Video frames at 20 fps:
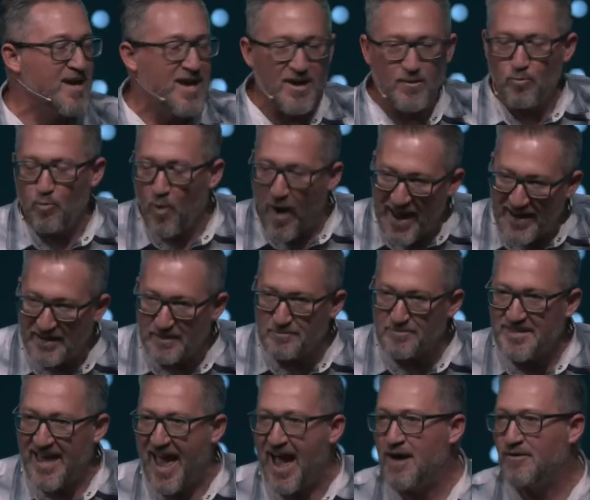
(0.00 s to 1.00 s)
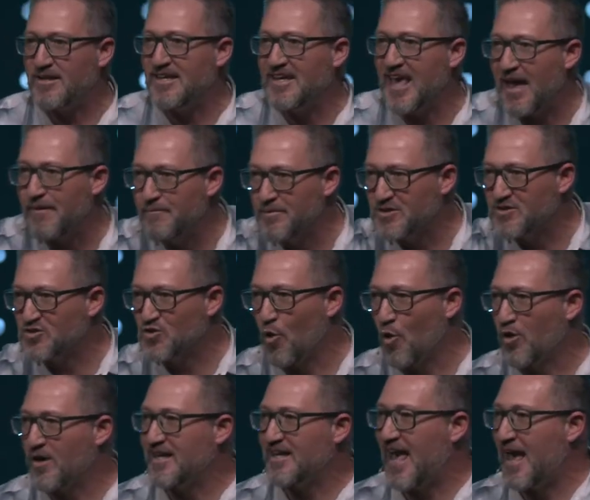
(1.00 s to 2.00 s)
It weighed him down. He gave him a
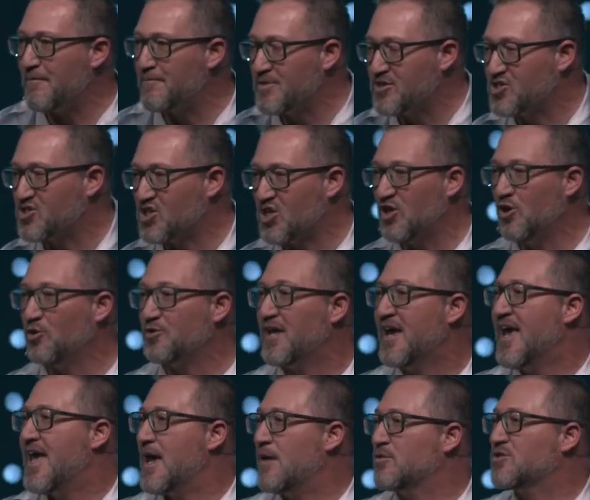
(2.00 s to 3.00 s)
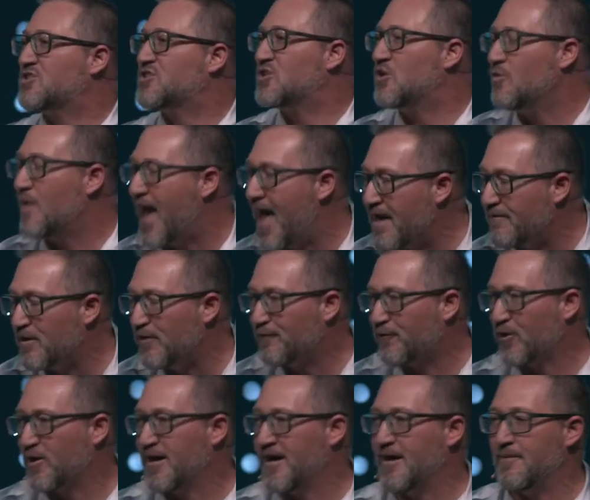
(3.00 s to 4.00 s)
sword, he gave him a shield. It was too heavy
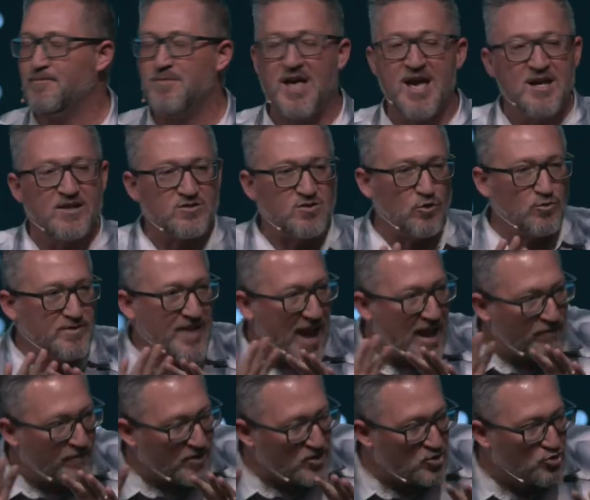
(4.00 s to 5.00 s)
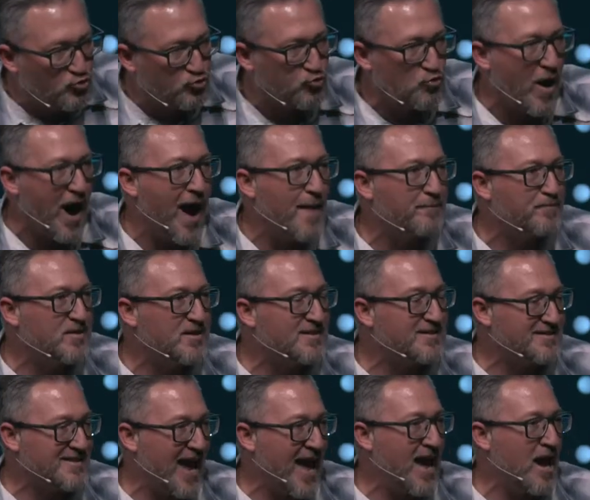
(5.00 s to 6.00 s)
for him. So David dropped
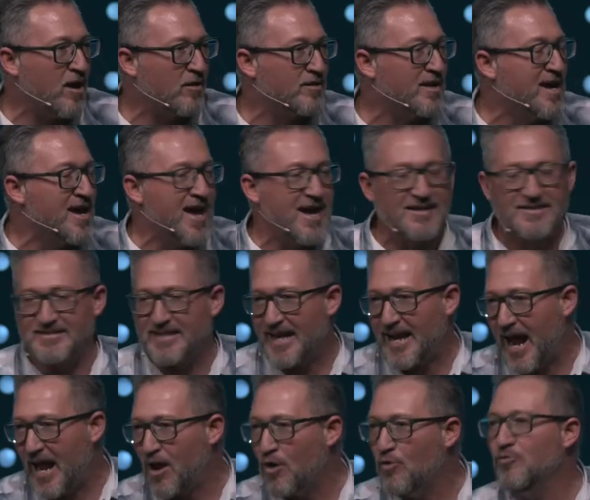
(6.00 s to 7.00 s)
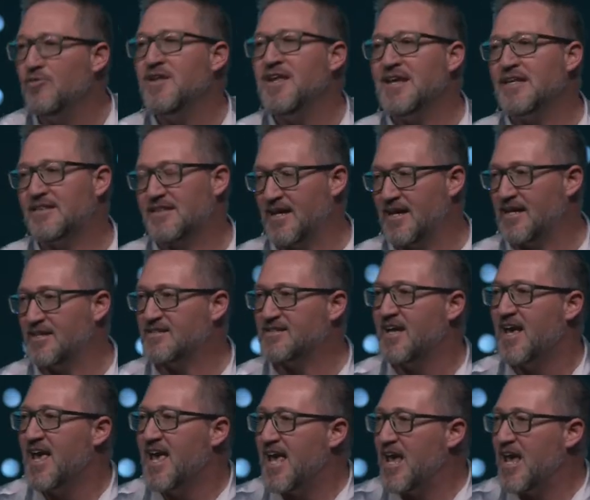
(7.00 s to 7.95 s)
it down and said, I don't need this.